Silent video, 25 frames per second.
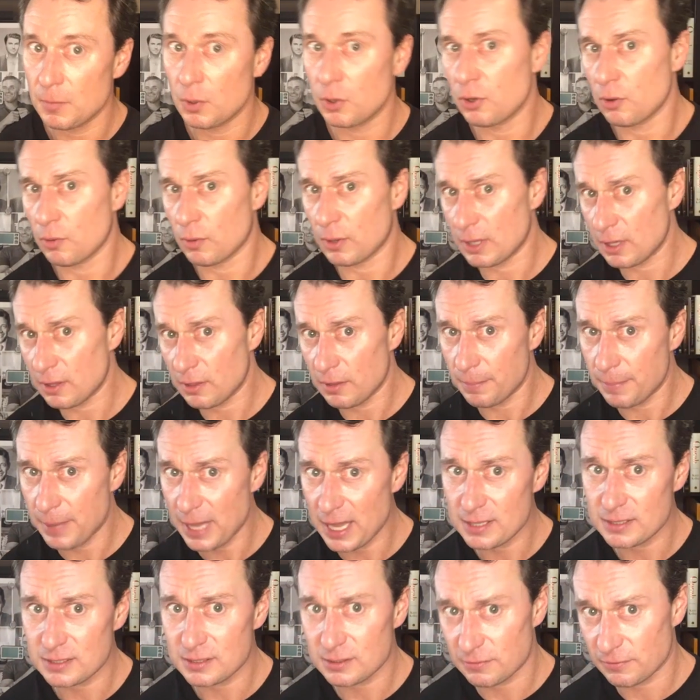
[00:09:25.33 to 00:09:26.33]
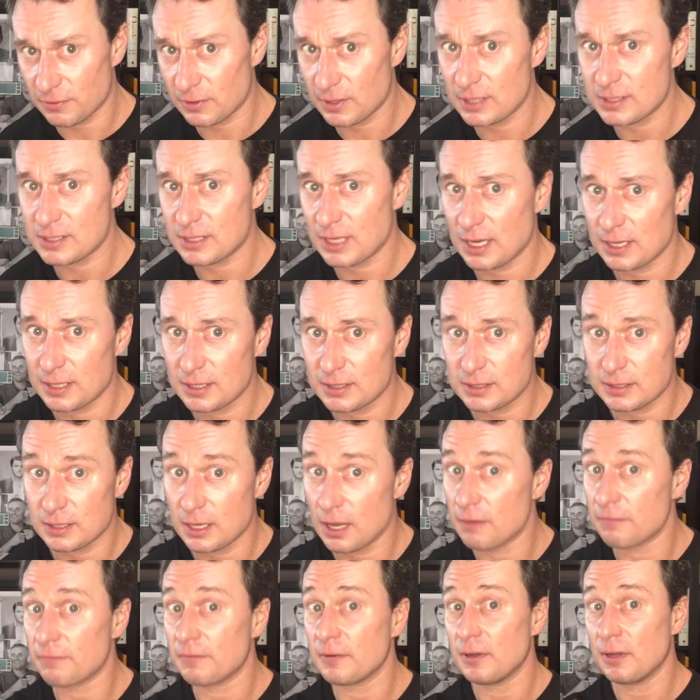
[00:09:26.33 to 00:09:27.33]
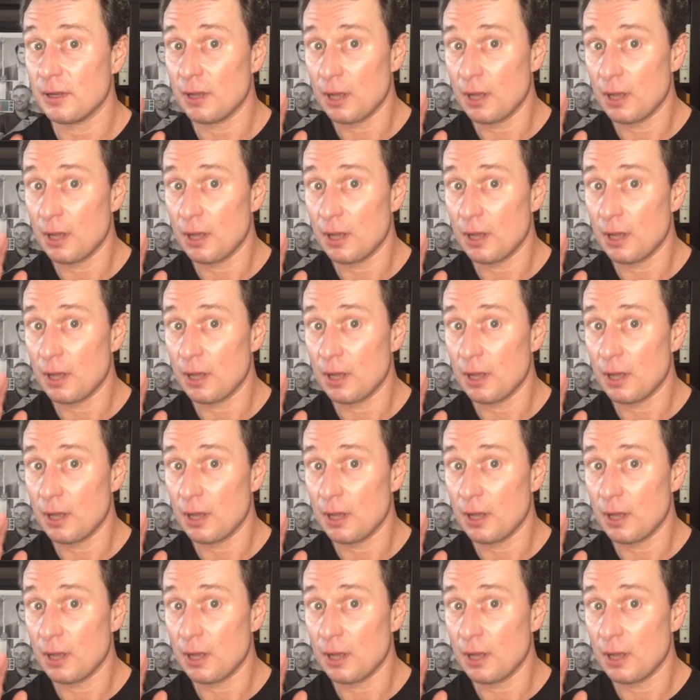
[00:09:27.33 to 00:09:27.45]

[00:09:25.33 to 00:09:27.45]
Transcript: You're one of the best for this kind of stuff.